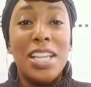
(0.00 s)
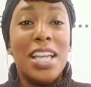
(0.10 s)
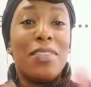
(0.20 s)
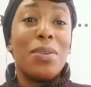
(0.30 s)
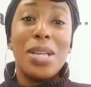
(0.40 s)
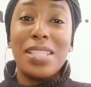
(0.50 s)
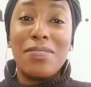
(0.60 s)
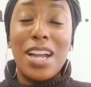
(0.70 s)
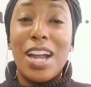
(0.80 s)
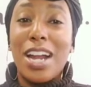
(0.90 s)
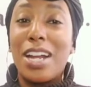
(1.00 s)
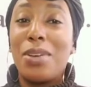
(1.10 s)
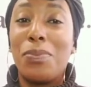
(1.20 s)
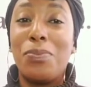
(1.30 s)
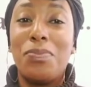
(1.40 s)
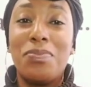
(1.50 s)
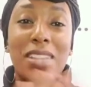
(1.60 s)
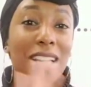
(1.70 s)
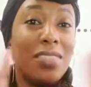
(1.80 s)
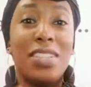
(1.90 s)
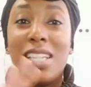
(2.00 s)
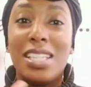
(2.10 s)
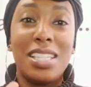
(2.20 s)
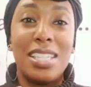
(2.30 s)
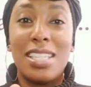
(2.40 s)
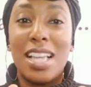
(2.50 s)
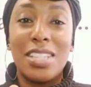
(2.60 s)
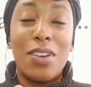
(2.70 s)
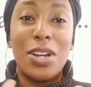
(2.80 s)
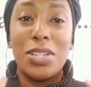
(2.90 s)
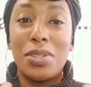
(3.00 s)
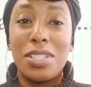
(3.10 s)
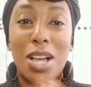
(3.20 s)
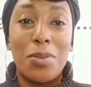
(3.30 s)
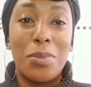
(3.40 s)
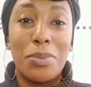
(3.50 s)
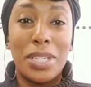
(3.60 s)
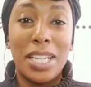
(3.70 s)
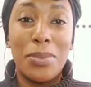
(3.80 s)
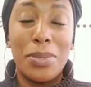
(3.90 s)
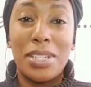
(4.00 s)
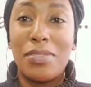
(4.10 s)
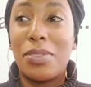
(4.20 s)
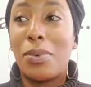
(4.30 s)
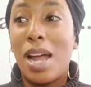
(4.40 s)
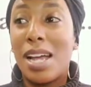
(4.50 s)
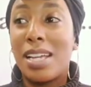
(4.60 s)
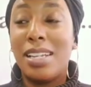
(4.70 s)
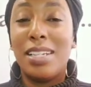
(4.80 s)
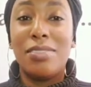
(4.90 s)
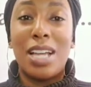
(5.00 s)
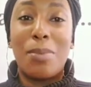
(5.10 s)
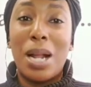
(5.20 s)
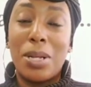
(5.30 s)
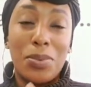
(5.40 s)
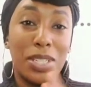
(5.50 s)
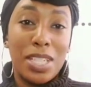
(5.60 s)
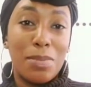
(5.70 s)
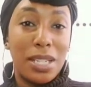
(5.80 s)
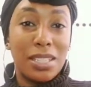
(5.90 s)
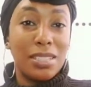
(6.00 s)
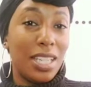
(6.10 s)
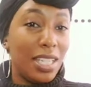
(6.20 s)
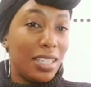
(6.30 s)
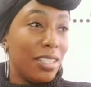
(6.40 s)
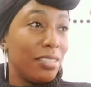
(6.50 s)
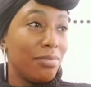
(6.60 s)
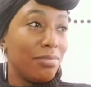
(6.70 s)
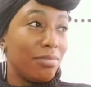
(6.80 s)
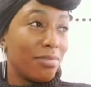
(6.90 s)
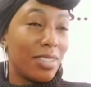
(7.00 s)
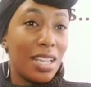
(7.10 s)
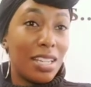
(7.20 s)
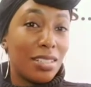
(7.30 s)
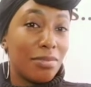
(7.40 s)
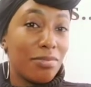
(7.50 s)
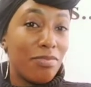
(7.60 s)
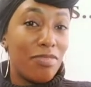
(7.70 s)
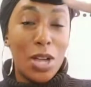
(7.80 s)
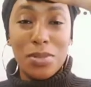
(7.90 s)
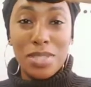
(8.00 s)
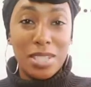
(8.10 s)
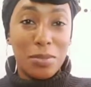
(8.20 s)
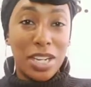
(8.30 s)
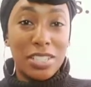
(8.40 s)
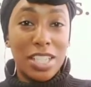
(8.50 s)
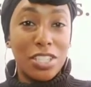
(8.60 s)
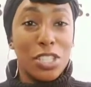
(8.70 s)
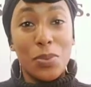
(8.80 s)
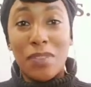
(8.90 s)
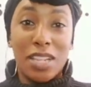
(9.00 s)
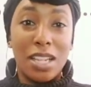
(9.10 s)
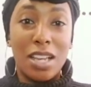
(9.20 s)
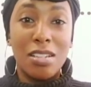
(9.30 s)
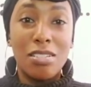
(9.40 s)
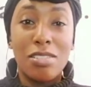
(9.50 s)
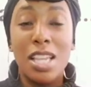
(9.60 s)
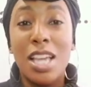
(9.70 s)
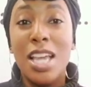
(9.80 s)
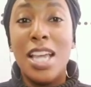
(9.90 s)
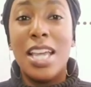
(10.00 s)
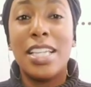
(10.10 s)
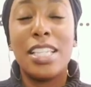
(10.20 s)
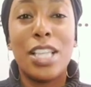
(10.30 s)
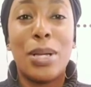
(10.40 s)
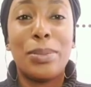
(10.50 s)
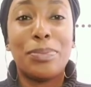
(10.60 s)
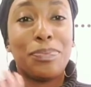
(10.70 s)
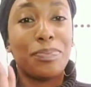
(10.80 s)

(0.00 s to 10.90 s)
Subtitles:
If it wasn't for her, none of this, as far as Real Talk with Bri, wouldn't have arrived. I probably would have just been in the phone somewhere just doing videos. And so